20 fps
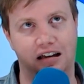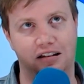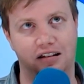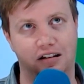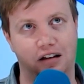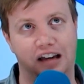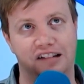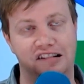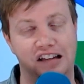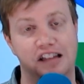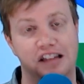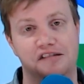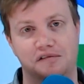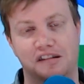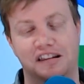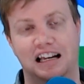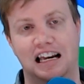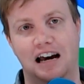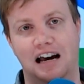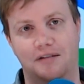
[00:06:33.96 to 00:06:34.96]
I say this with
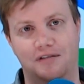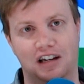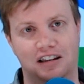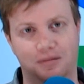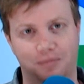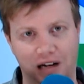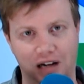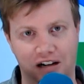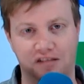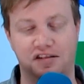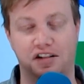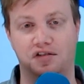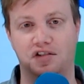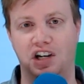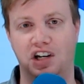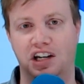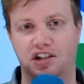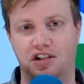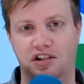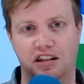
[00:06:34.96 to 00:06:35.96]
the caveat that Microsoft
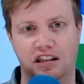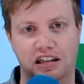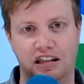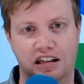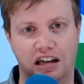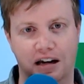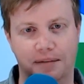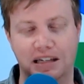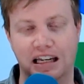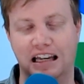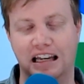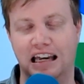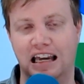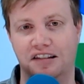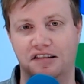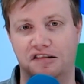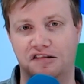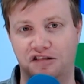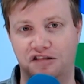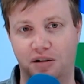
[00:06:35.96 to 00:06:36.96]
changed the update
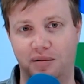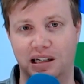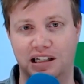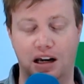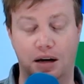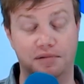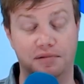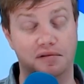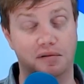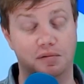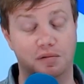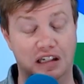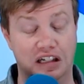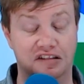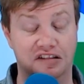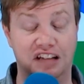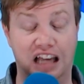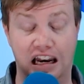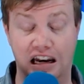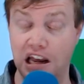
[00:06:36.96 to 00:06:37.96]
cadence so many times with Windows
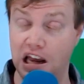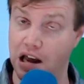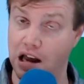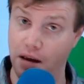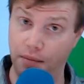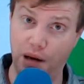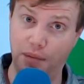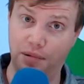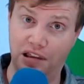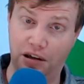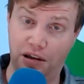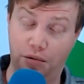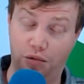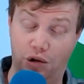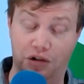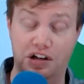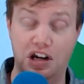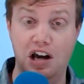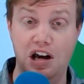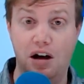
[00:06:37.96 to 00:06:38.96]
10. Maybe they
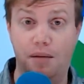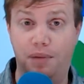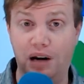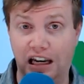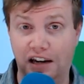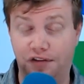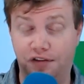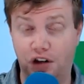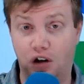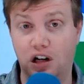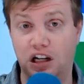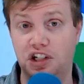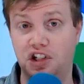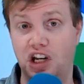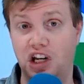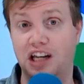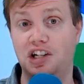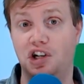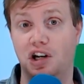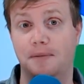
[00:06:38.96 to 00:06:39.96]
won't, but if they're going to
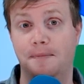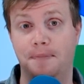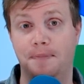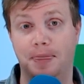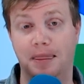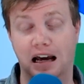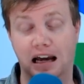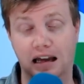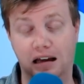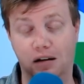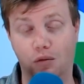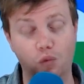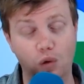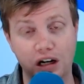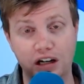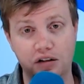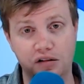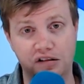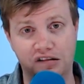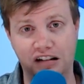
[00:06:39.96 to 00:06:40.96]
change it,
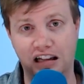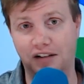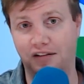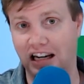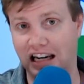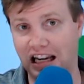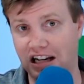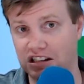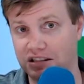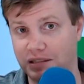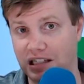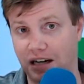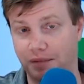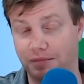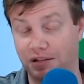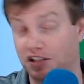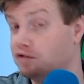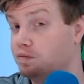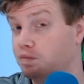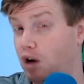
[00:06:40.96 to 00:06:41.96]
Windows 11 announcement time
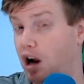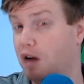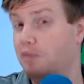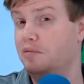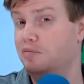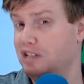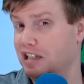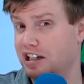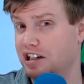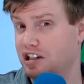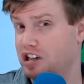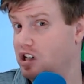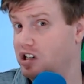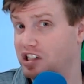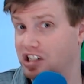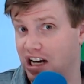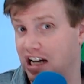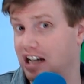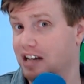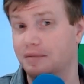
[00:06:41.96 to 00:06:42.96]
is probably a good
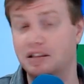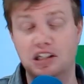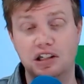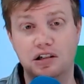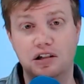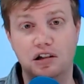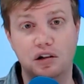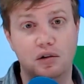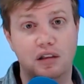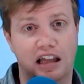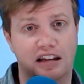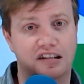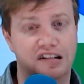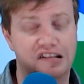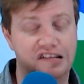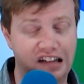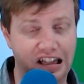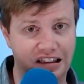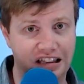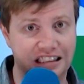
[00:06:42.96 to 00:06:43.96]
time to do that to
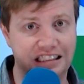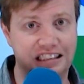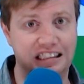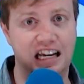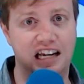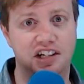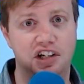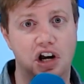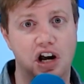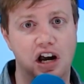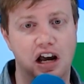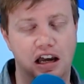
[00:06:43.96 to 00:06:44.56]
set the stage.